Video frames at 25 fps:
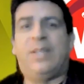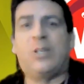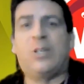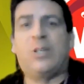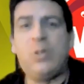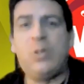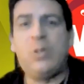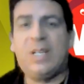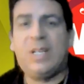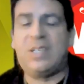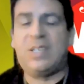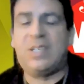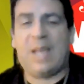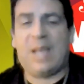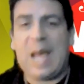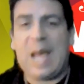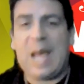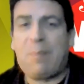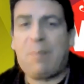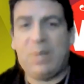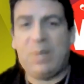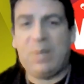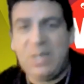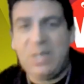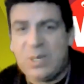that you can
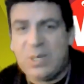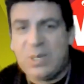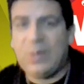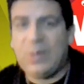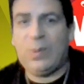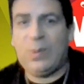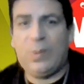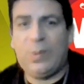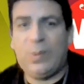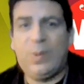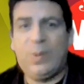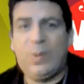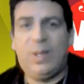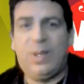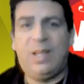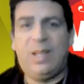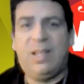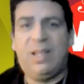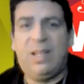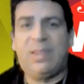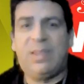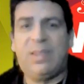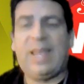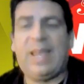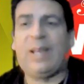tap into
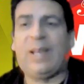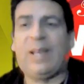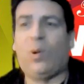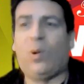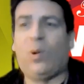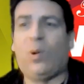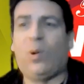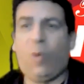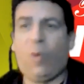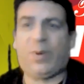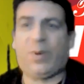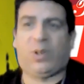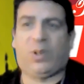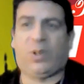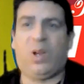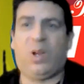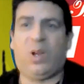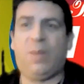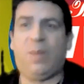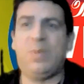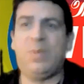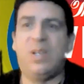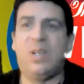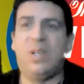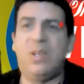that can
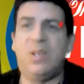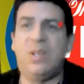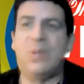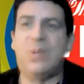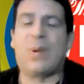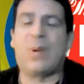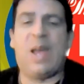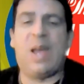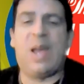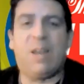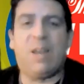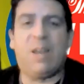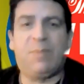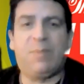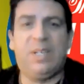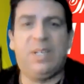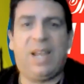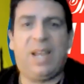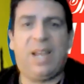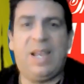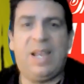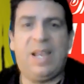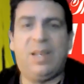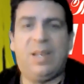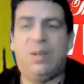overcome your
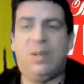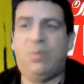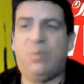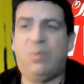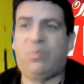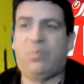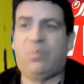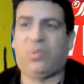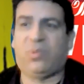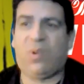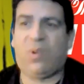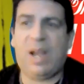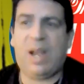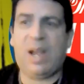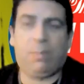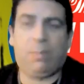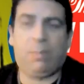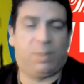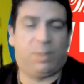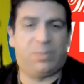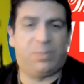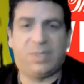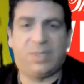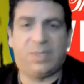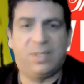everyday
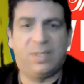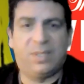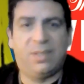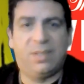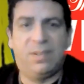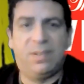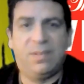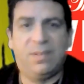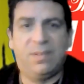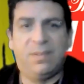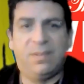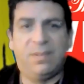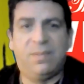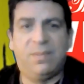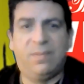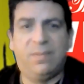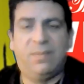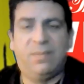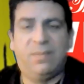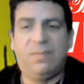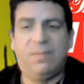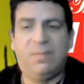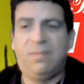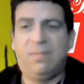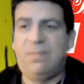problems.
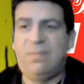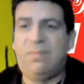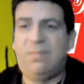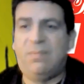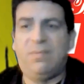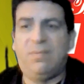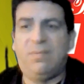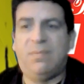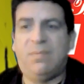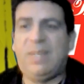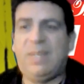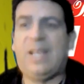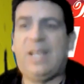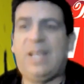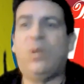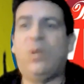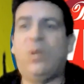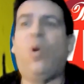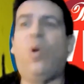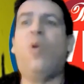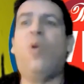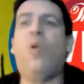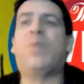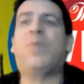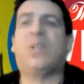They can
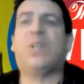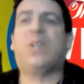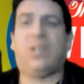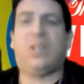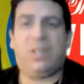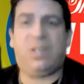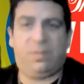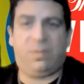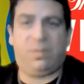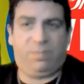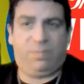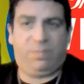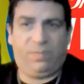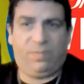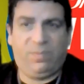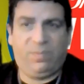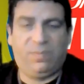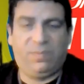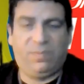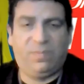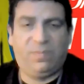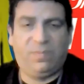overcome